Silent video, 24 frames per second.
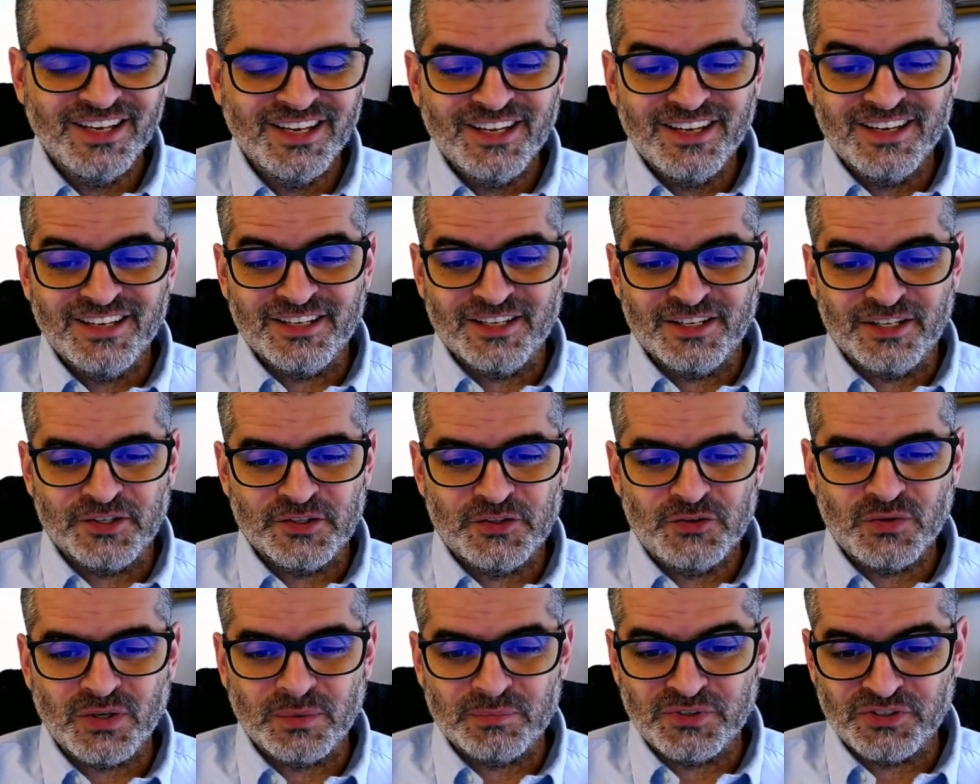
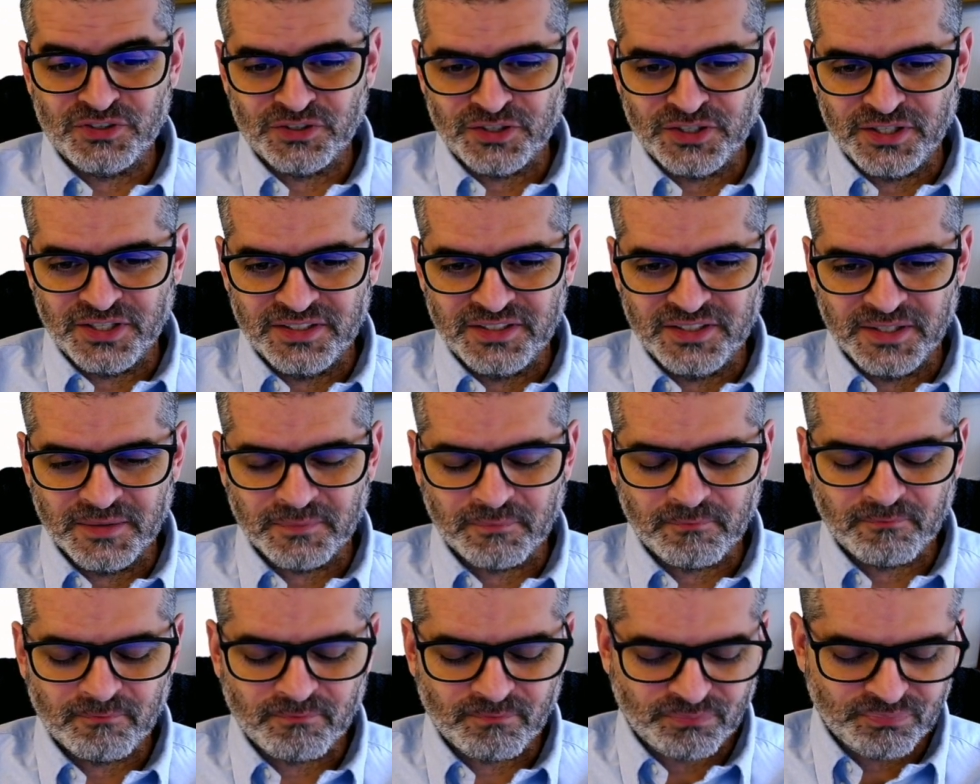to absurdity.
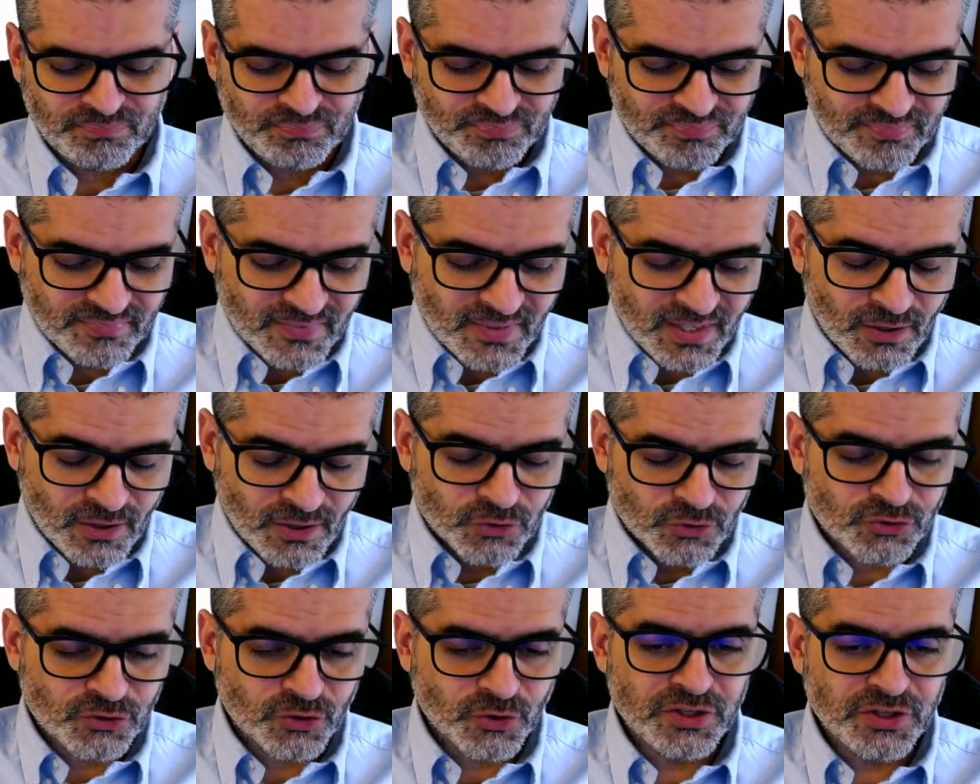
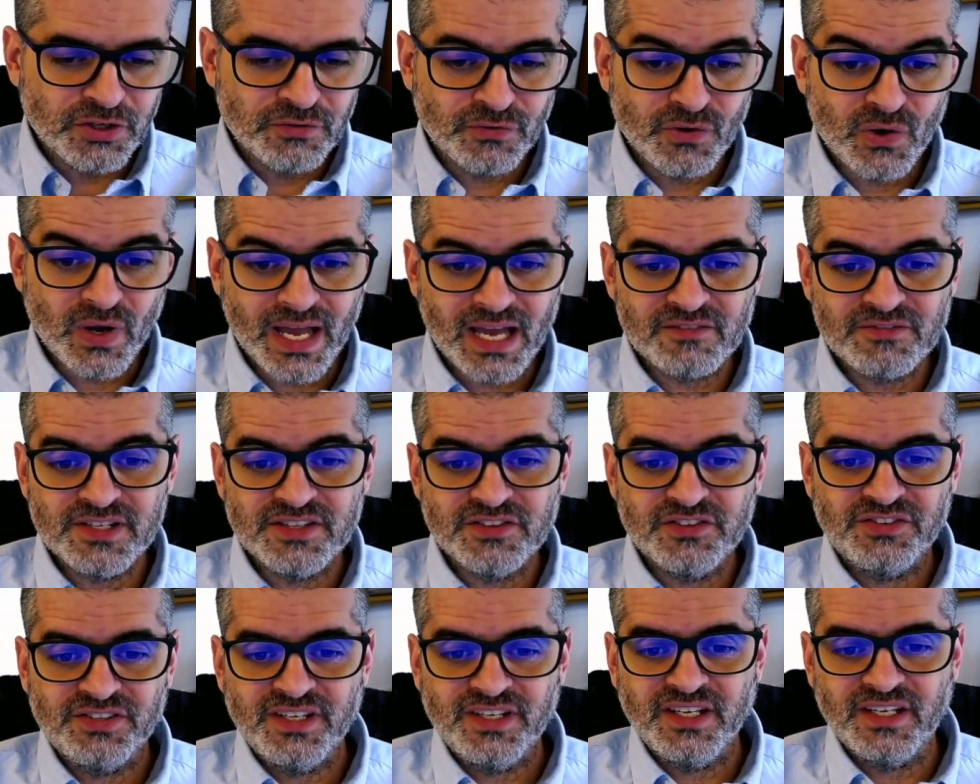So if you
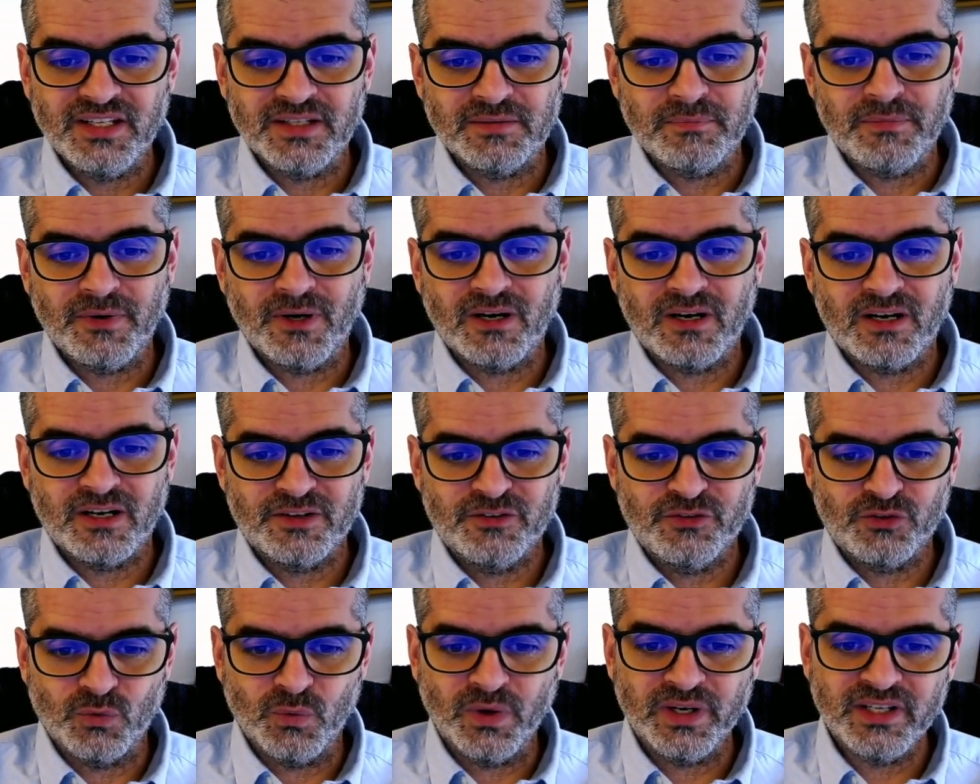haven't seen
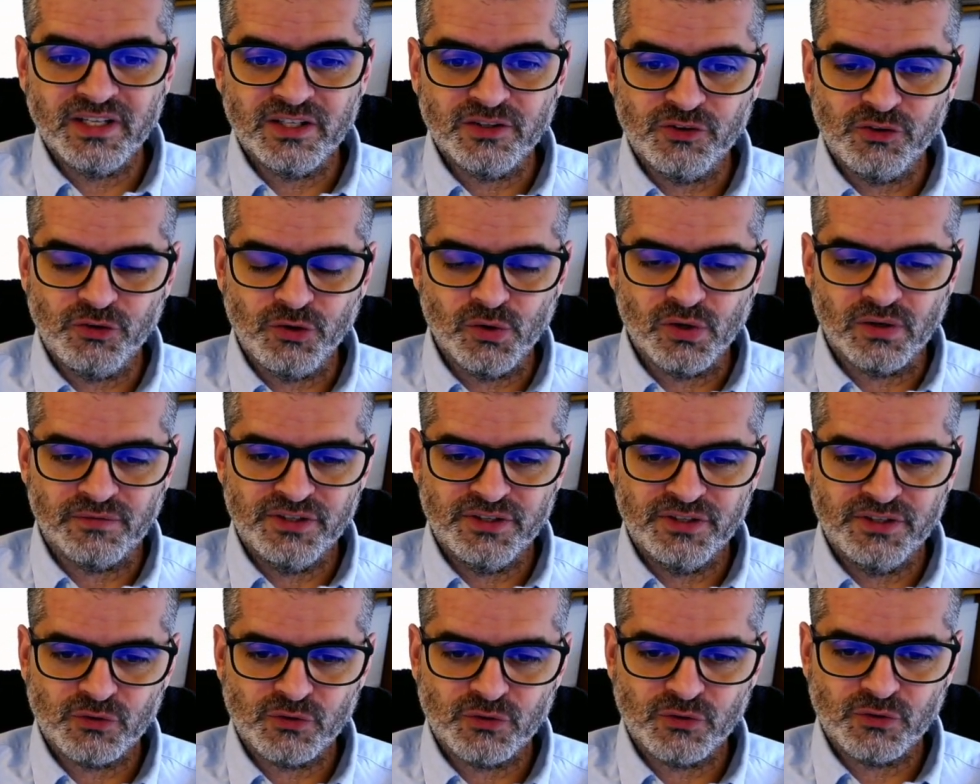parts 1 and 2 of
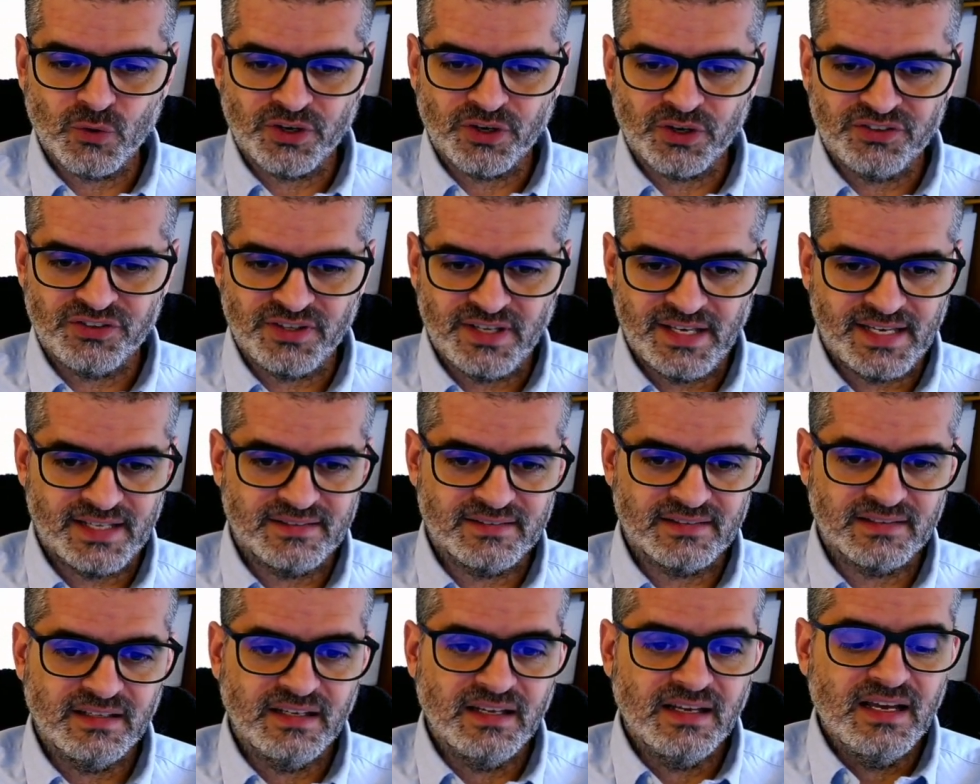this course yet,